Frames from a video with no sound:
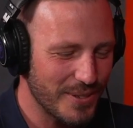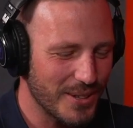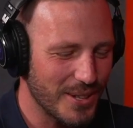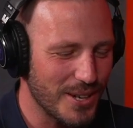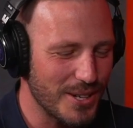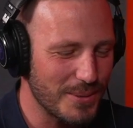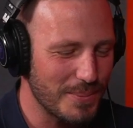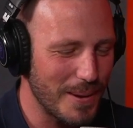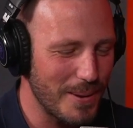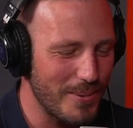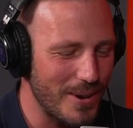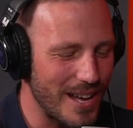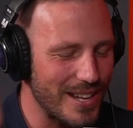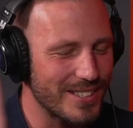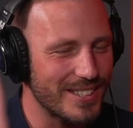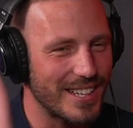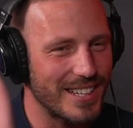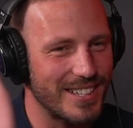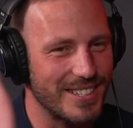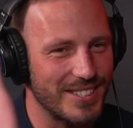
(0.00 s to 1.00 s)
those people
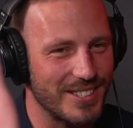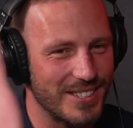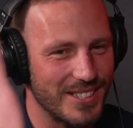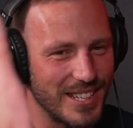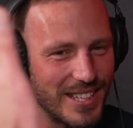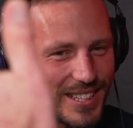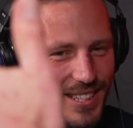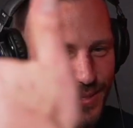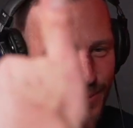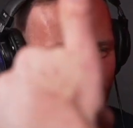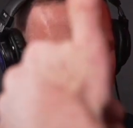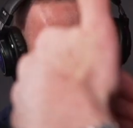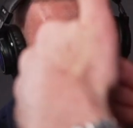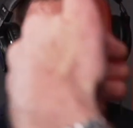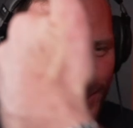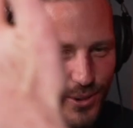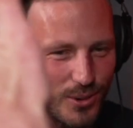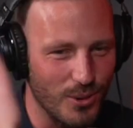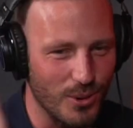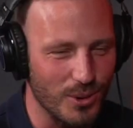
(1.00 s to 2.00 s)
outside of New Zealand, we
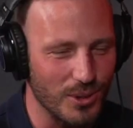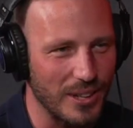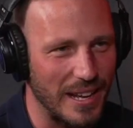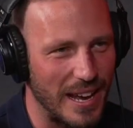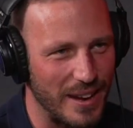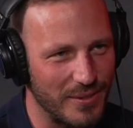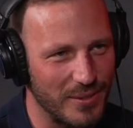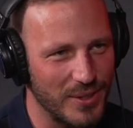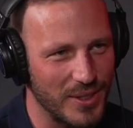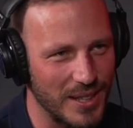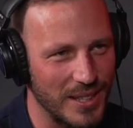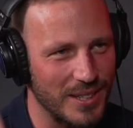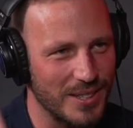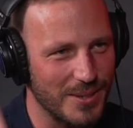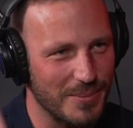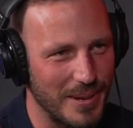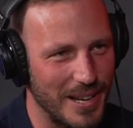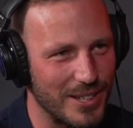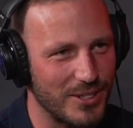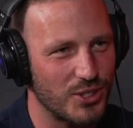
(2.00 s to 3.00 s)
don't all have things
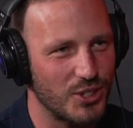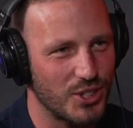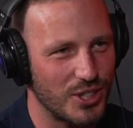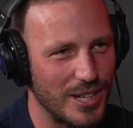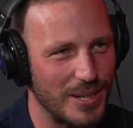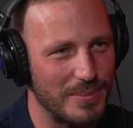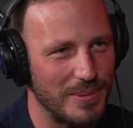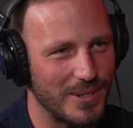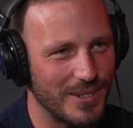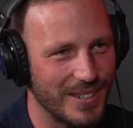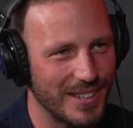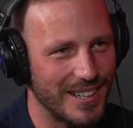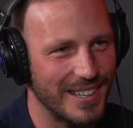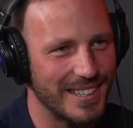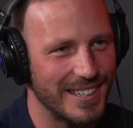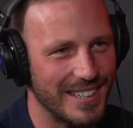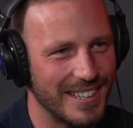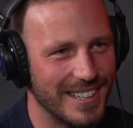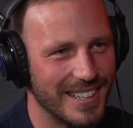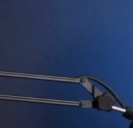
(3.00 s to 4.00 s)
about sheep, right? Yeah.